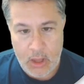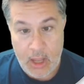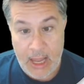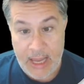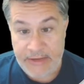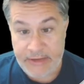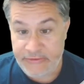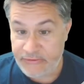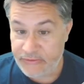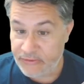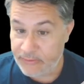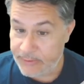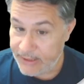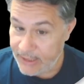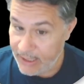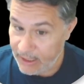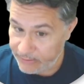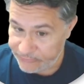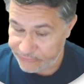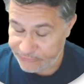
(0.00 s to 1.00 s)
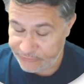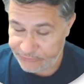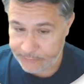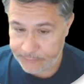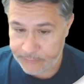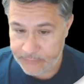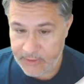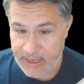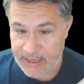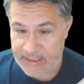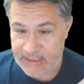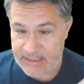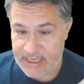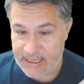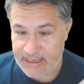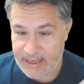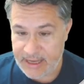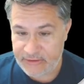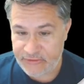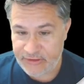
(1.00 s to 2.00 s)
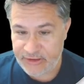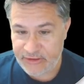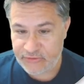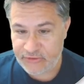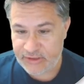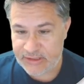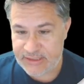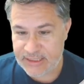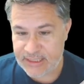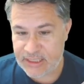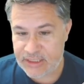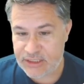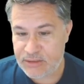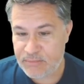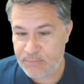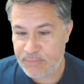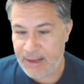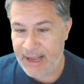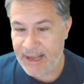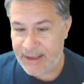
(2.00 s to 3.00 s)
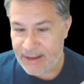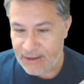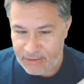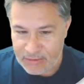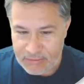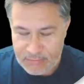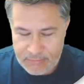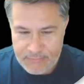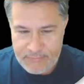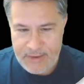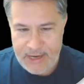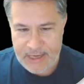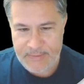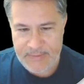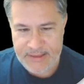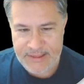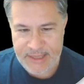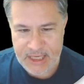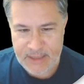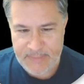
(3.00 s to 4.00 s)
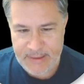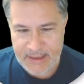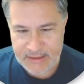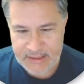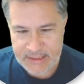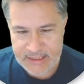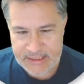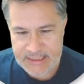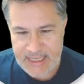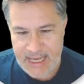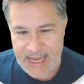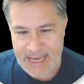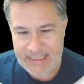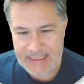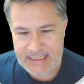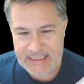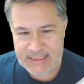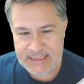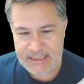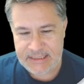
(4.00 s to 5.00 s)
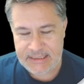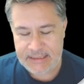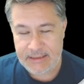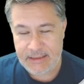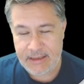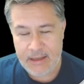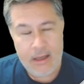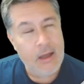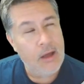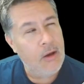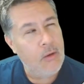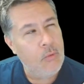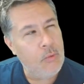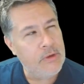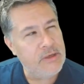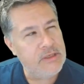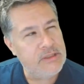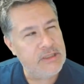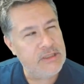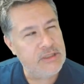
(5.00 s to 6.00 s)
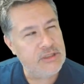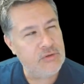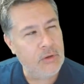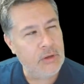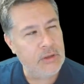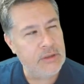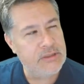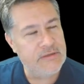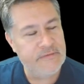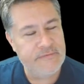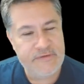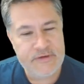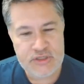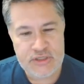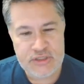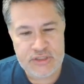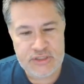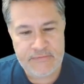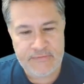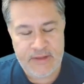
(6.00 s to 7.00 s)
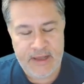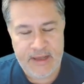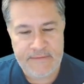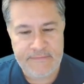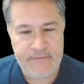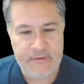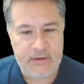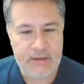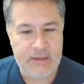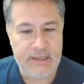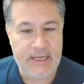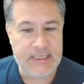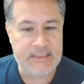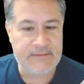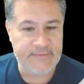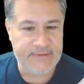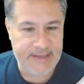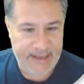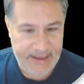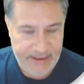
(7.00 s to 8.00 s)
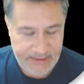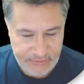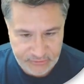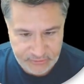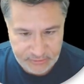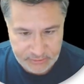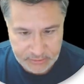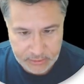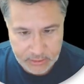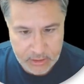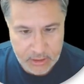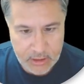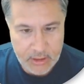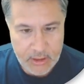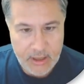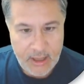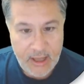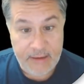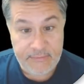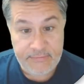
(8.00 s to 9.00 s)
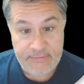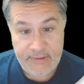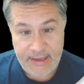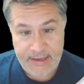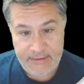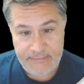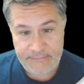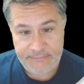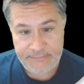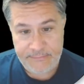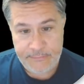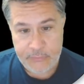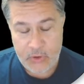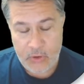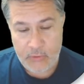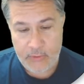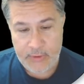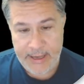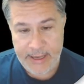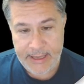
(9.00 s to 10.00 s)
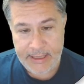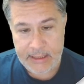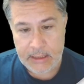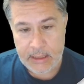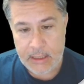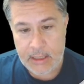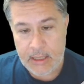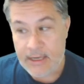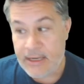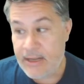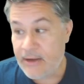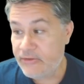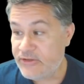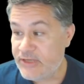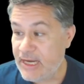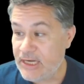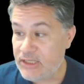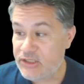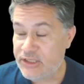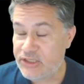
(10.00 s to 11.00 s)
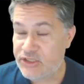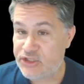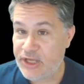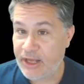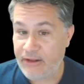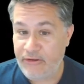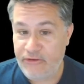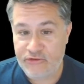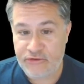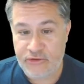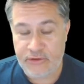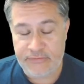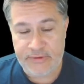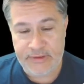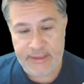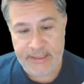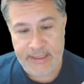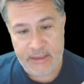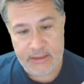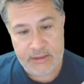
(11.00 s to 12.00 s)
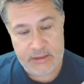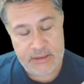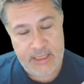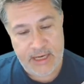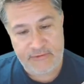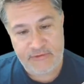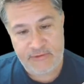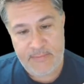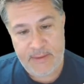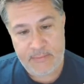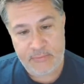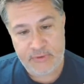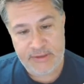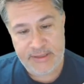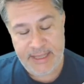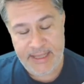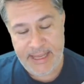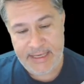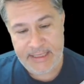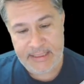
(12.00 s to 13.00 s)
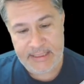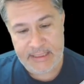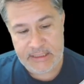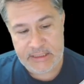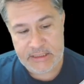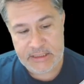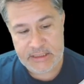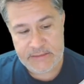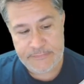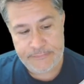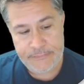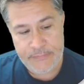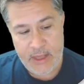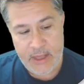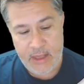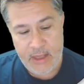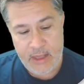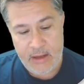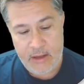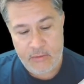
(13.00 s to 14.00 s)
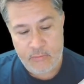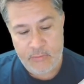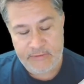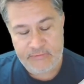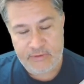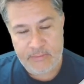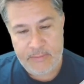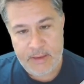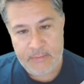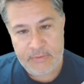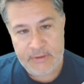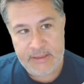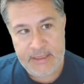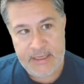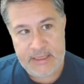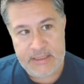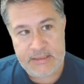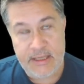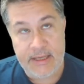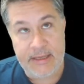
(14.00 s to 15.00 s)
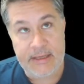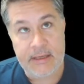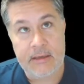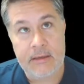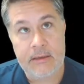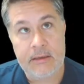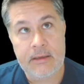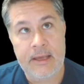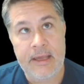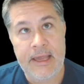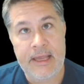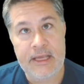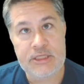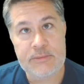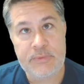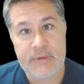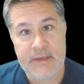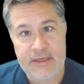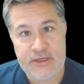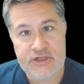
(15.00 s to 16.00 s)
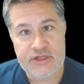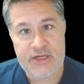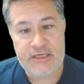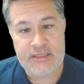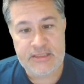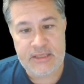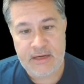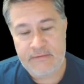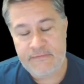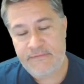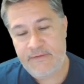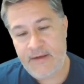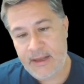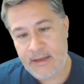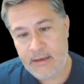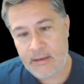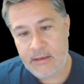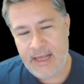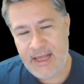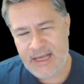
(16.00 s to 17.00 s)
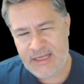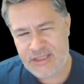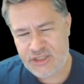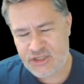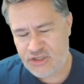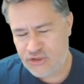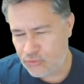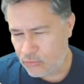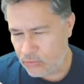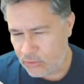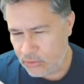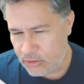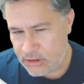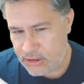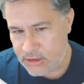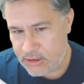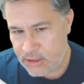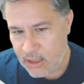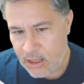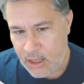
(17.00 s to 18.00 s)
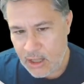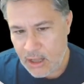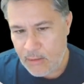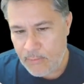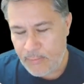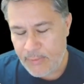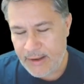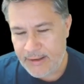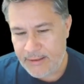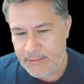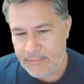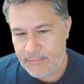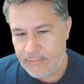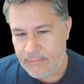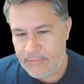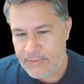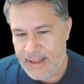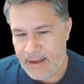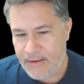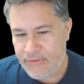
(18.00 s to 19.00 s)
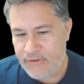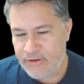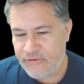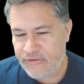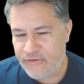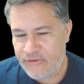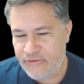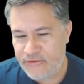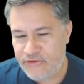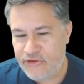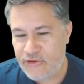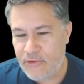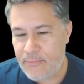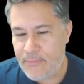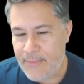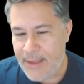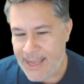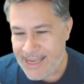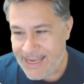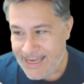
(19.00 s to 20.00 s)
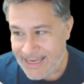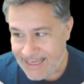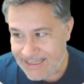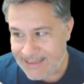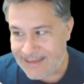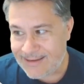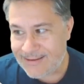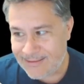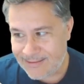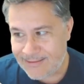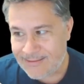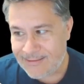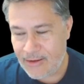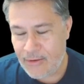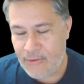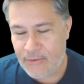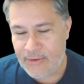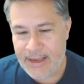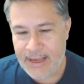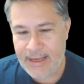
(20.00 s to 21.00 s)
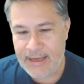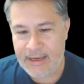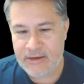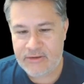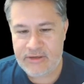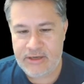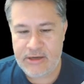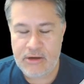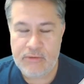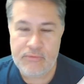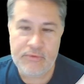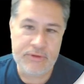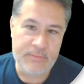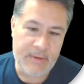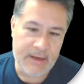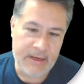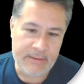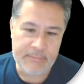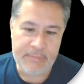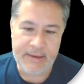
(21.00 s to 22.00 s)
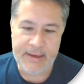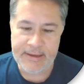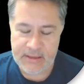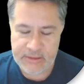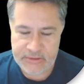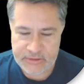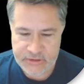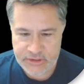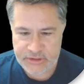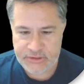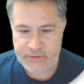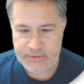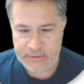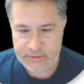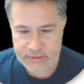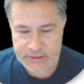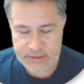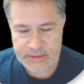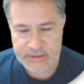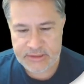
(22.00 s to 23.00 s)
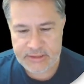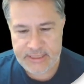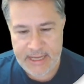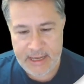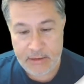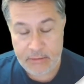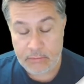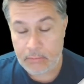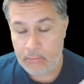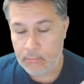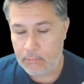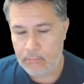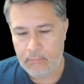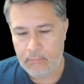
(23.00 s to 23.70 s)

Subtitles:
I see something else. And it's actually interesting because the bio made me think about this. I see, what is this called? Divisions of life or classification of life. Okay. Now it's actually changed over the years. I remember in the 80s, we remembered it as like kings play chess on fine glass stools. But now there's a domain. Okay. Because I know with my biology students, there's now